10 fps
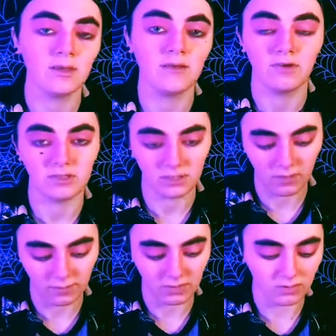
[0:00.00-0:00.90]
First I'm going
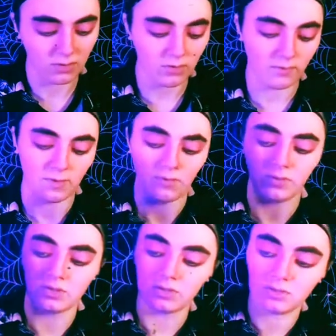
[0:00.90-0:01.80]
with the darker one,
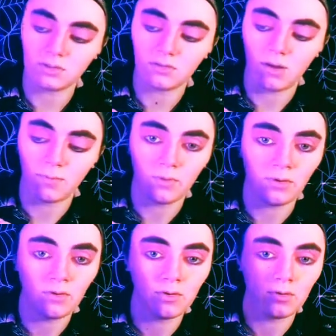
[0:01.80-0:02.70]
which is the top one.
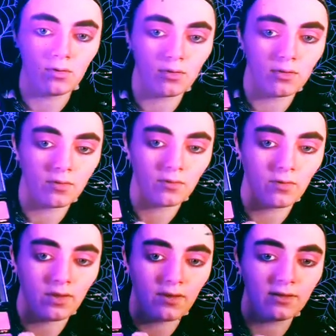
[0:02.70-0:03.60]
Right
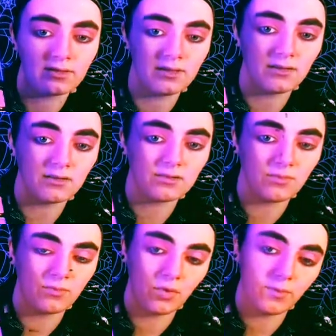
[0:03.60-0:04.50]
here. See, it looks
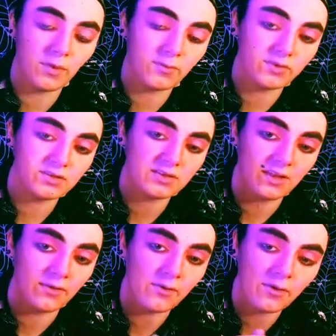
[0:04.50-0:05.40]
more purple this
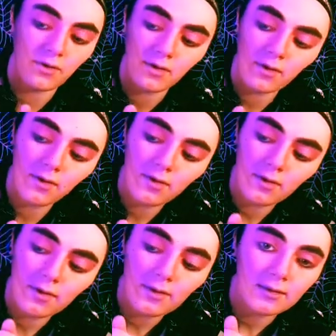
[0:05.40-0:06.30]
angle.
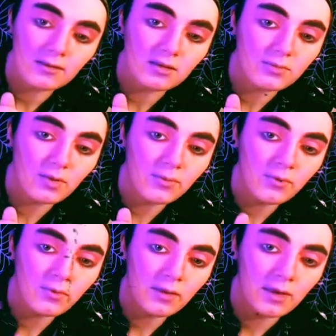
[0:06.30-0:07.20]
This purple
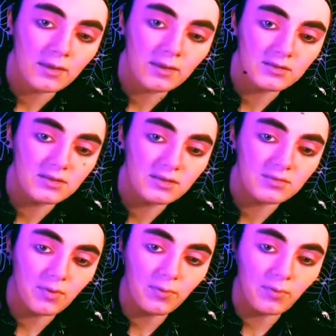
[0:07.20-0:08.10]
and this
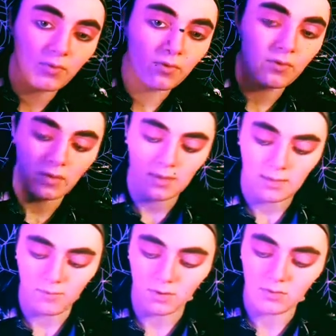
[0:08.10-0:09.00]
purple.
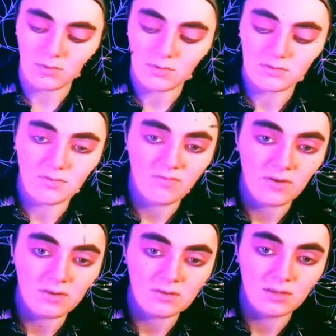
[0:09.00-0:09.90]
We're going to do this one
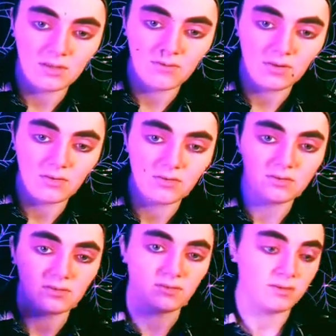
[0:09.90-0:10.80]
first, and then we're going to do this
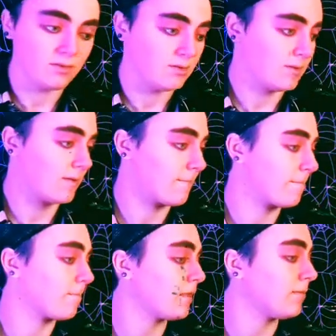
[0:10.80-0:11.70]
one.
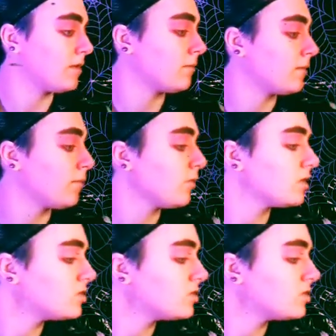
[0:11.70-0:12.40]
Let me get my brush.